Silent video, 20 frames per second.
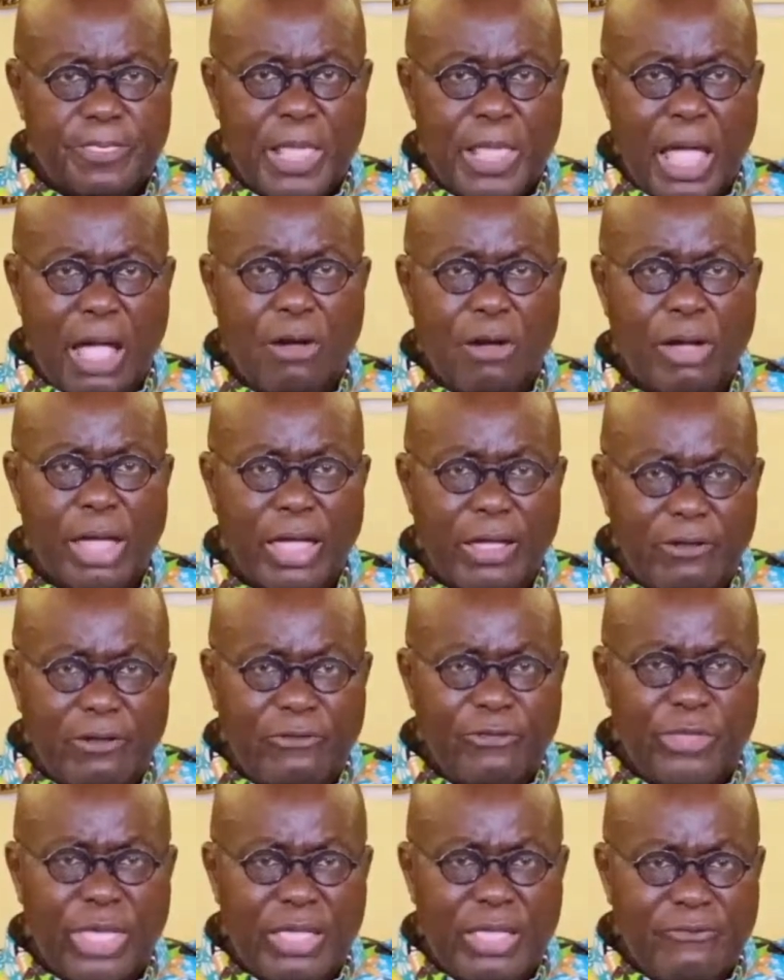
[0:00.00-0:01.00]
our
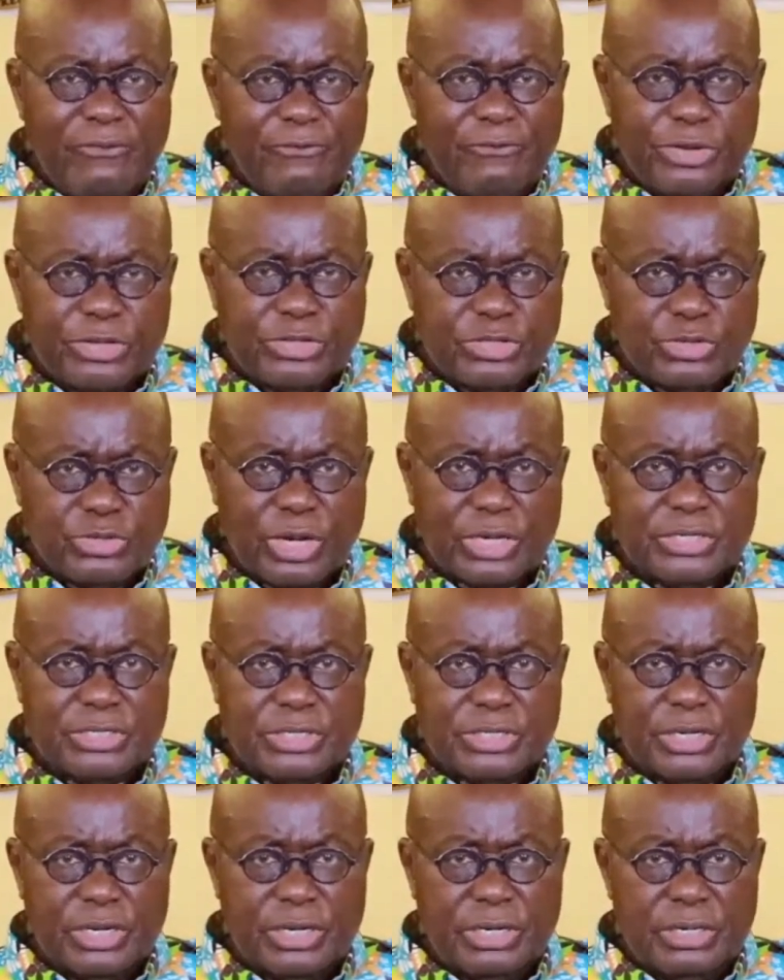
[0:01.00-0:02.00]
health
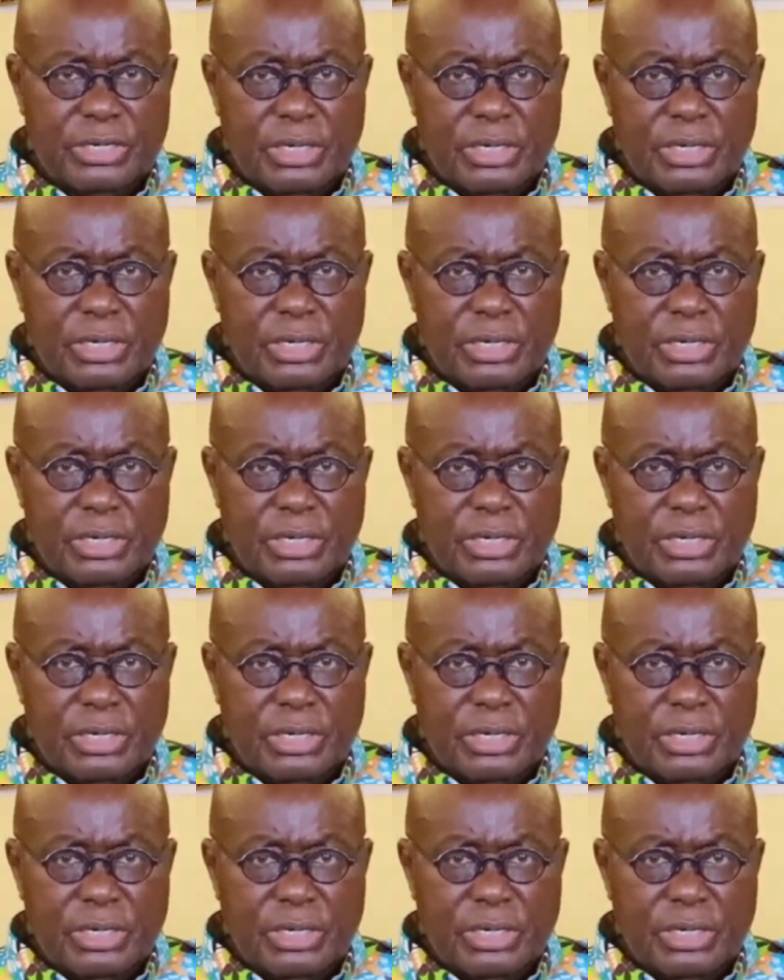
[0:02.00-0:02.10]
infrastructure